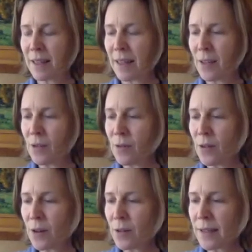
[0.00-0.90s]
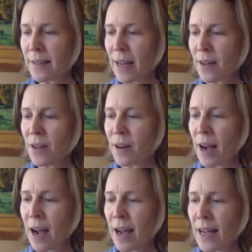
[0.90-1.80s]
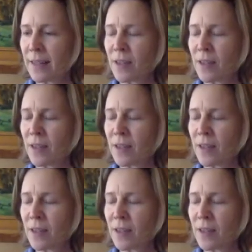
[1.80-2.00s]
can you notice how your eyes